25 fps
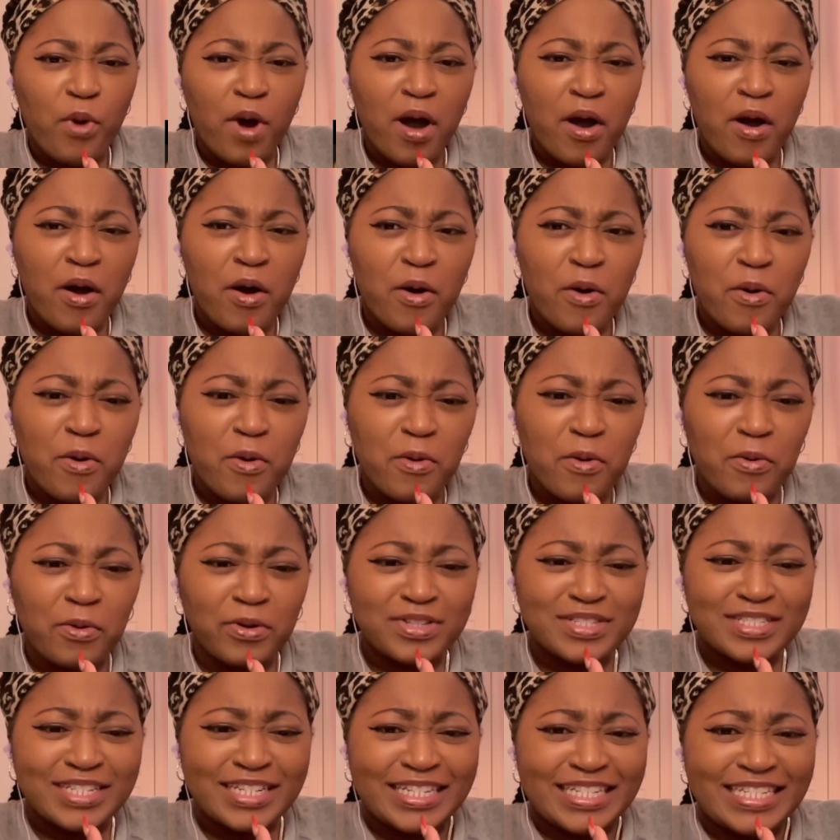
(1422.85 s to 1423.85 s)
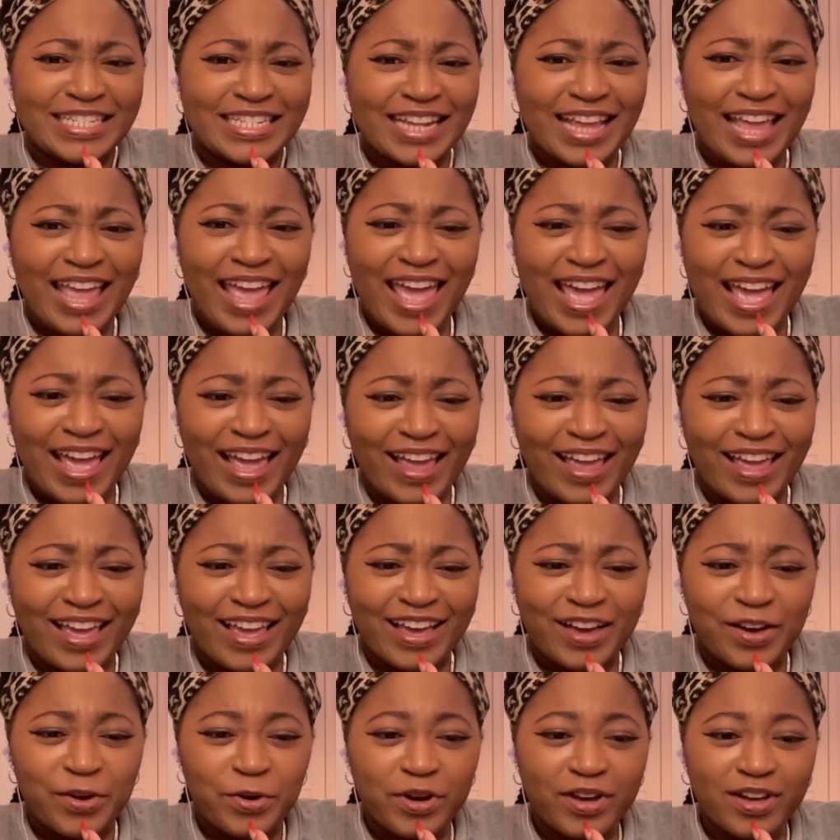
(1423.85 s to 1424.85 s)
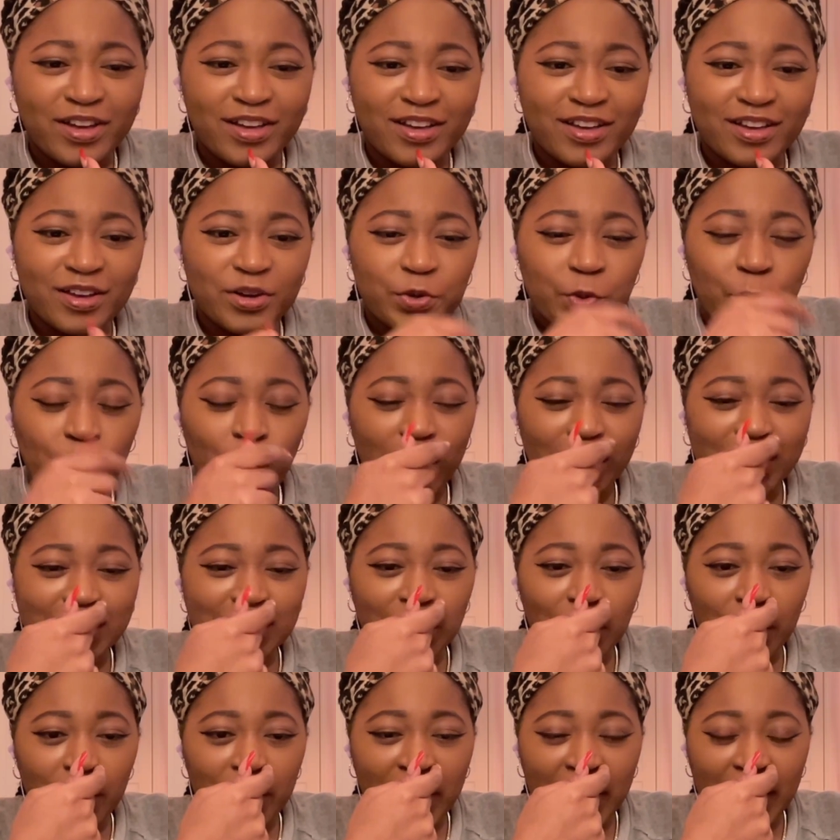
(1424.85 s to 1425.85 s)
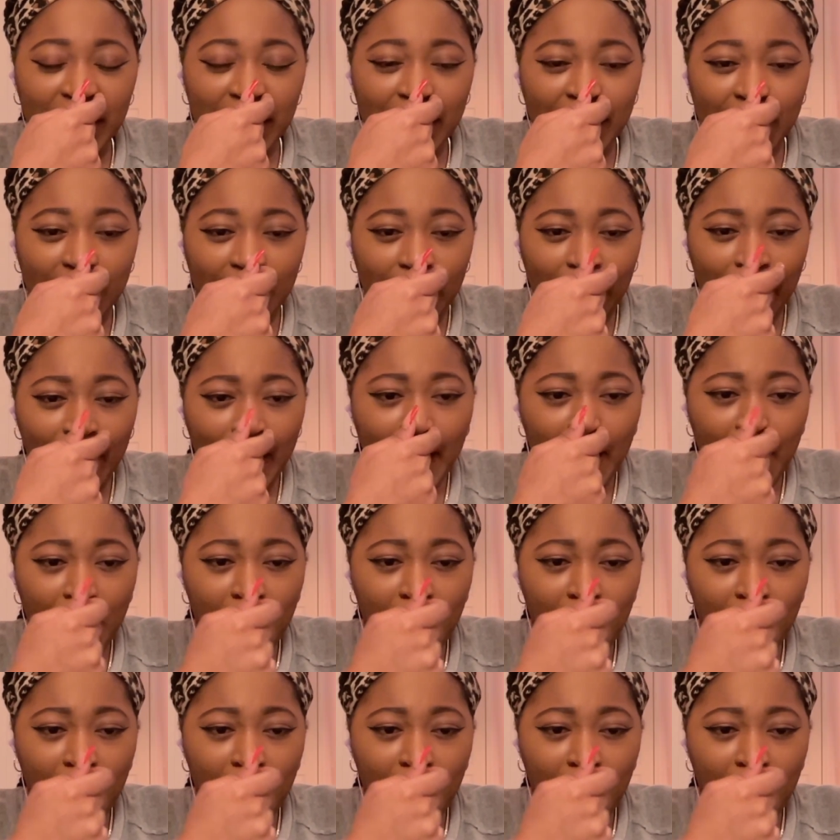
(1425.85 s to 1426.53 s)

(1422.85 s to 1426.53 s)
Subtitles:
Oh, dang. Why so many?